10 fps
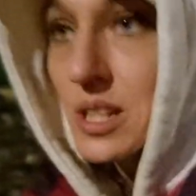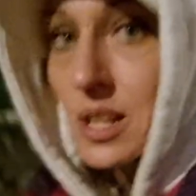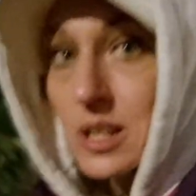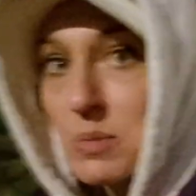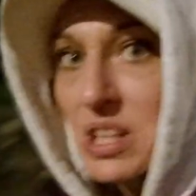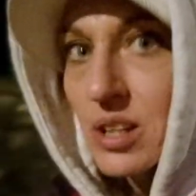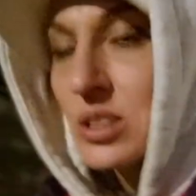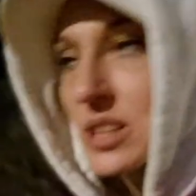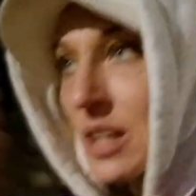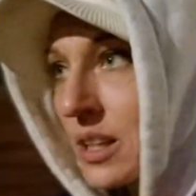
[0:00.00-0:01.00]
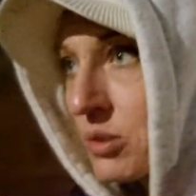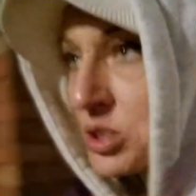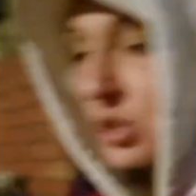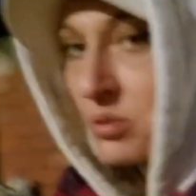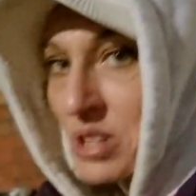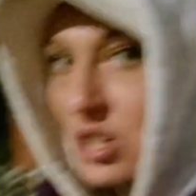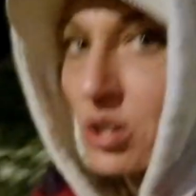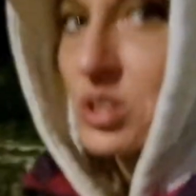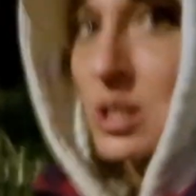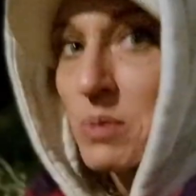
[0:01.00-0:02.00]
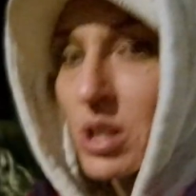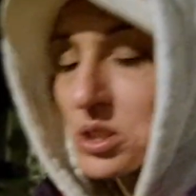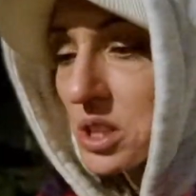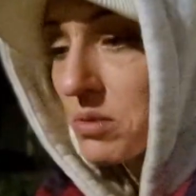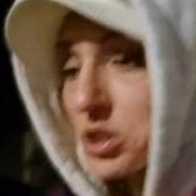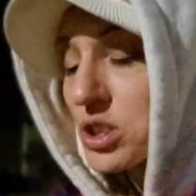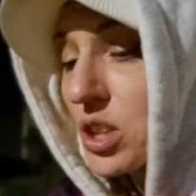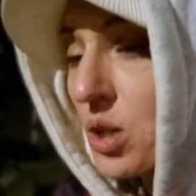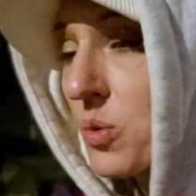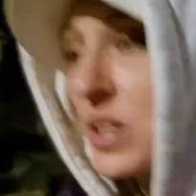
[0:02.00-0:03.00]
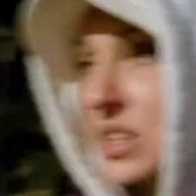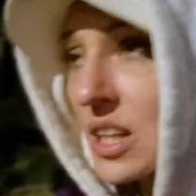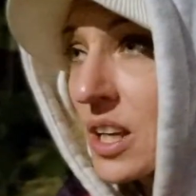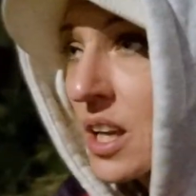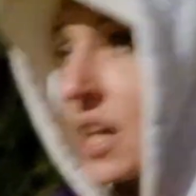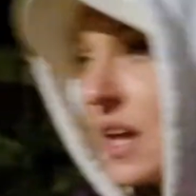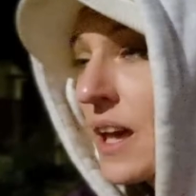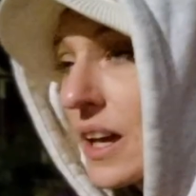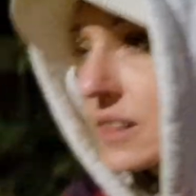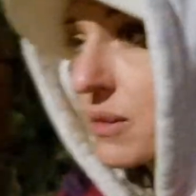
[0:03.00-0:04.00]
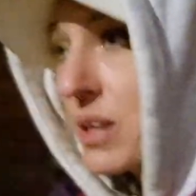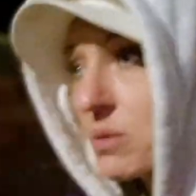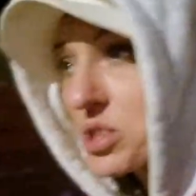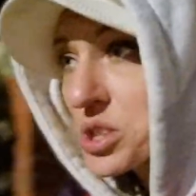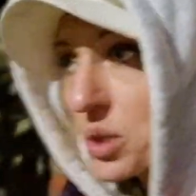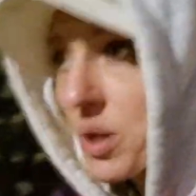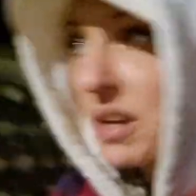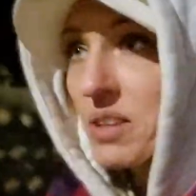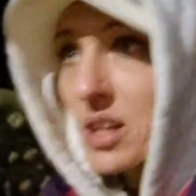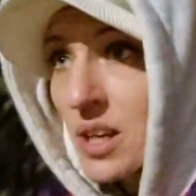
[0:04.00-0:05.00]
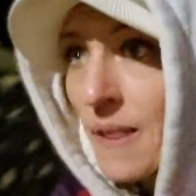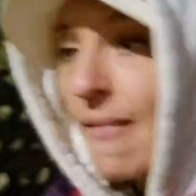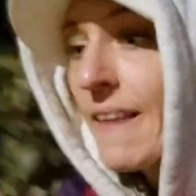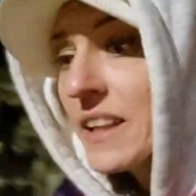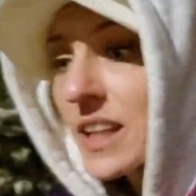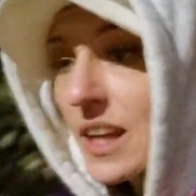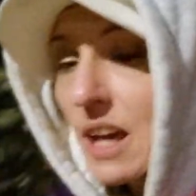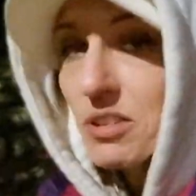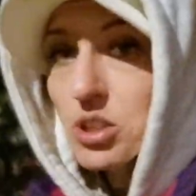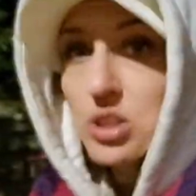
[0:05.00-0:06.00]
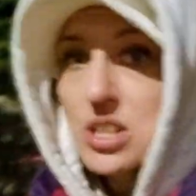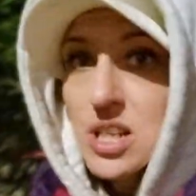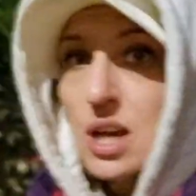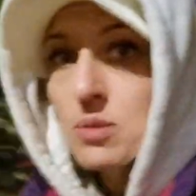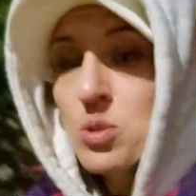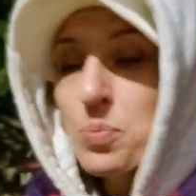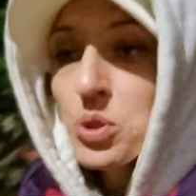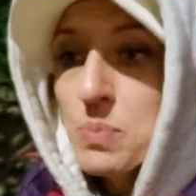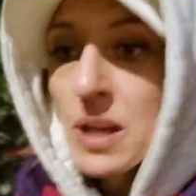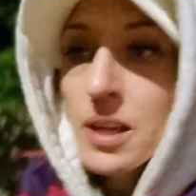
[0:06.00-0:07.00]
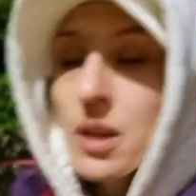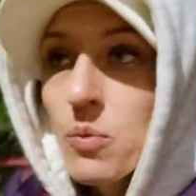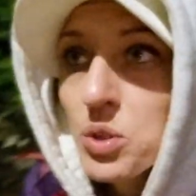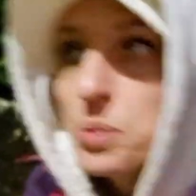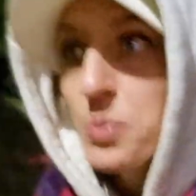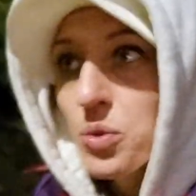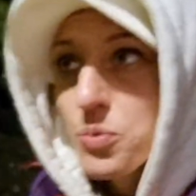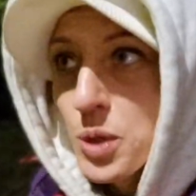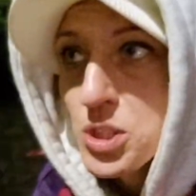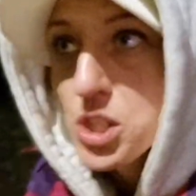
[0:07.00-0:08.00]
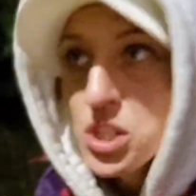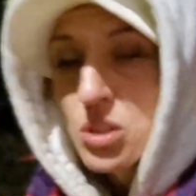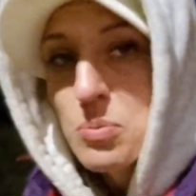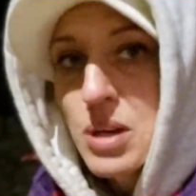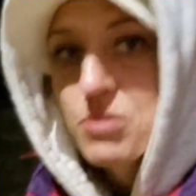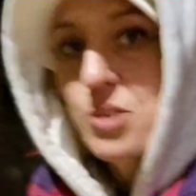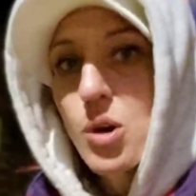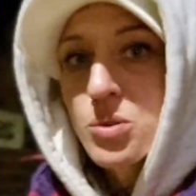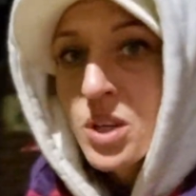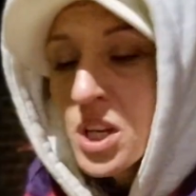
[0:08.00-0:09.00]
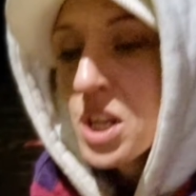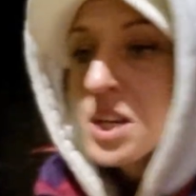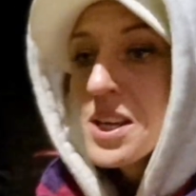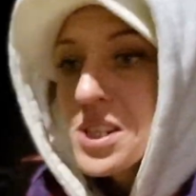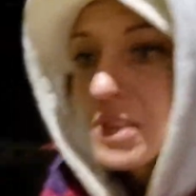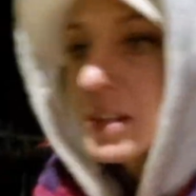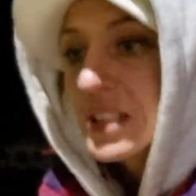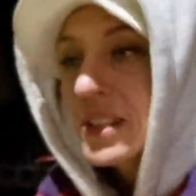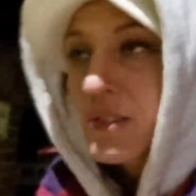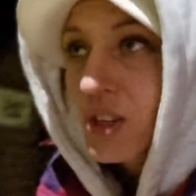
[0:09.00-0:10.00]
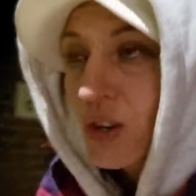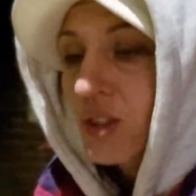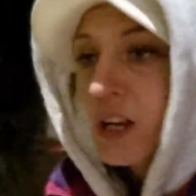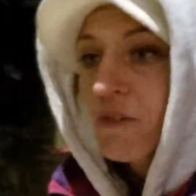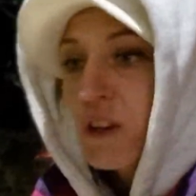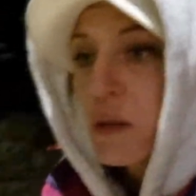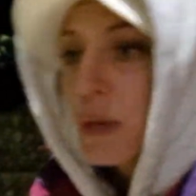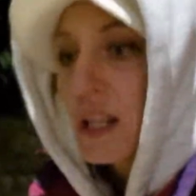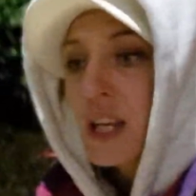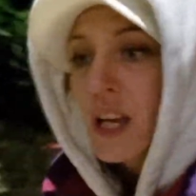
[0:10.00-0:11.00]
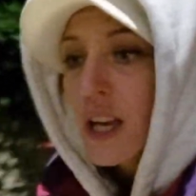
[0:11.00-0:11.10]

that because I was not recording because it was so windy and the rain was so heavy that I haven't got the time to put my waterproof protection on my phone so I didn't record nothing but